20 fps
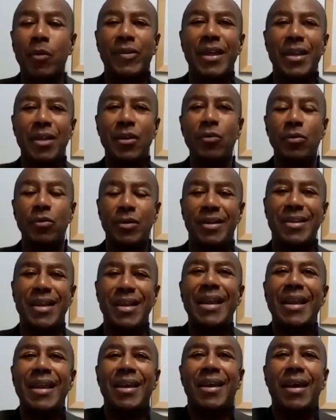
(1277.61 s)
What they do is
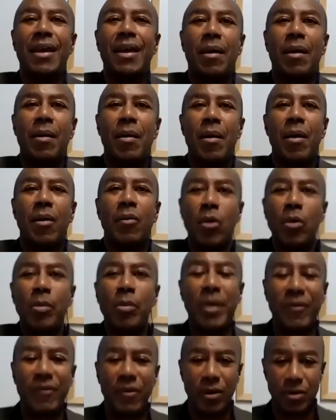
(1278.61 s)
they need to hit a
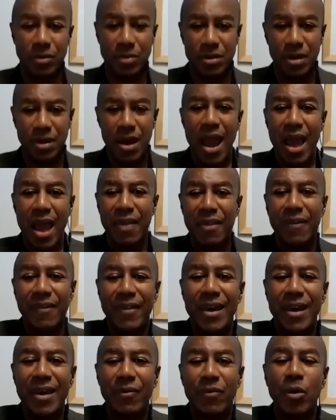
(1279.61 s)
ruby first, and then
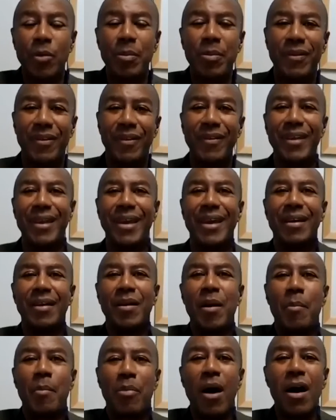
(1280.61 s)
they hit ruby, then they
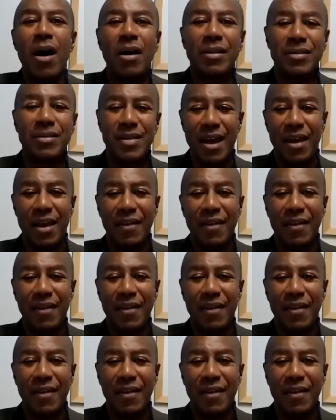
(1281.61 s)
hit bronze.